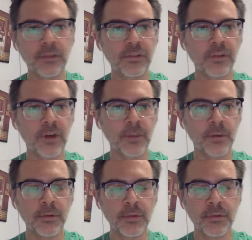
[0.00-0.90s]
just hop
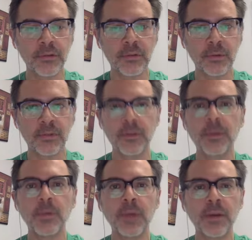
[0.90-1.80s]
over to Adobe
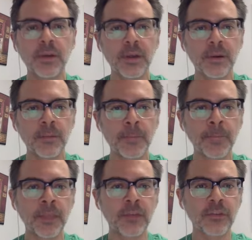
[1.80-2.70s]
Reader here,
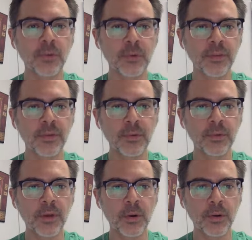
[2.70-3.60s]
scroll through the
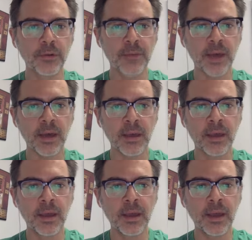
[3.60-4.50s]
course pack,
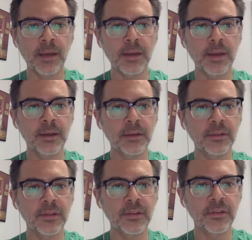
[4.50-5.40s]
and get
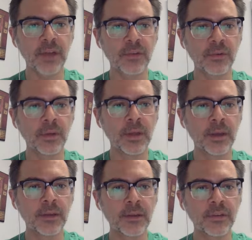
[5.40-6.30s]
into the schedule.
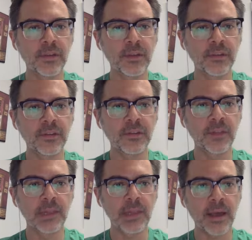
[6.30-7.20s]
You'll see this is the
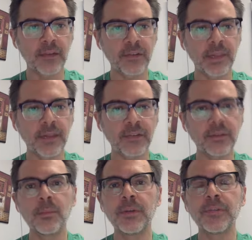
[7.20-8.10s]
last
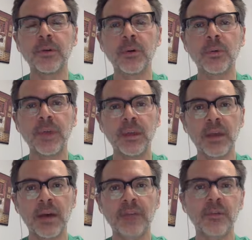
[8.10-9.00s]
lesson before we
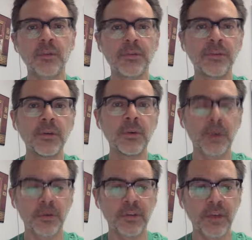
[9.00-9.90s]
have a review and our
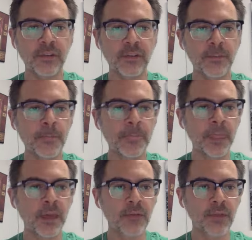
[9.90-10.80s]
test.
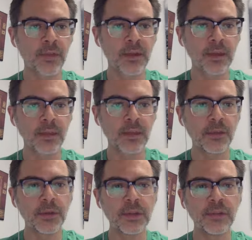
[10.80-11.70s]
Everything that you
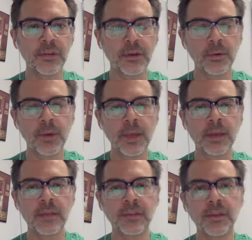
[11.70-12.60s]
need to know
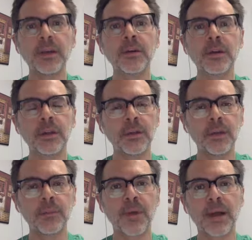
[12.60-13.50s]
is in here,
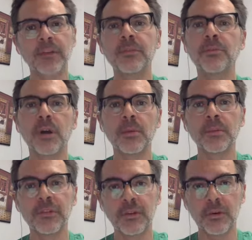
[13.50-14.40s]
including practice problems,
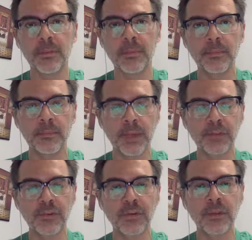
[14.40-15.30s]
so make
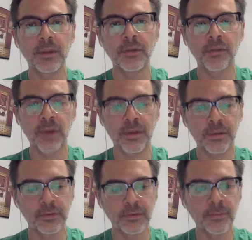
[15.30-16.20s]
sure that you try
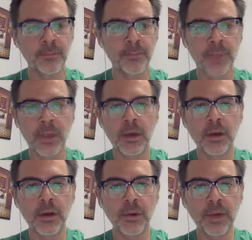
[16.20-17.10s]
those.
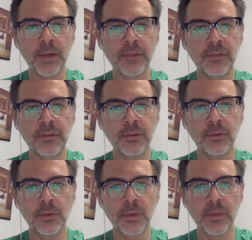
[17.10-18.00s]
Going
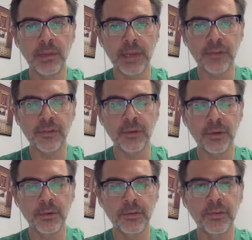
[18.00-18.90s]
into the lecture
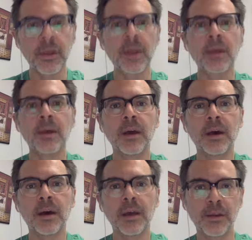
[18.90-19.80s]
notes,
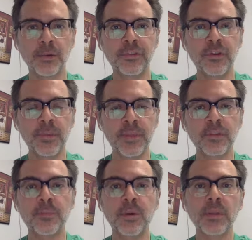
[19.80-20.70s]
I'm going to assume at this
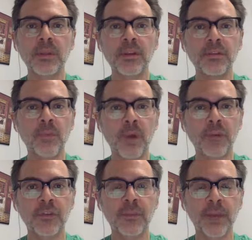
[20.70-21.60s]
point you've
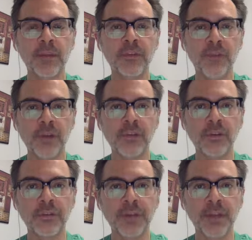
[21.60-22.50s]
watched my instructional
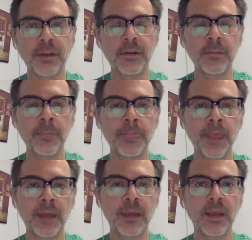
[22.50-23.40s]
video,
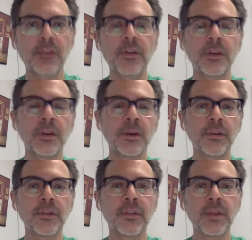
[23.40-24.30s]
and again you're going to
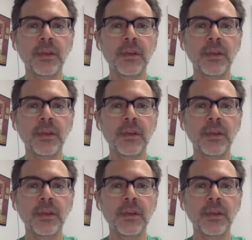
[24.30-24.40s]
notice the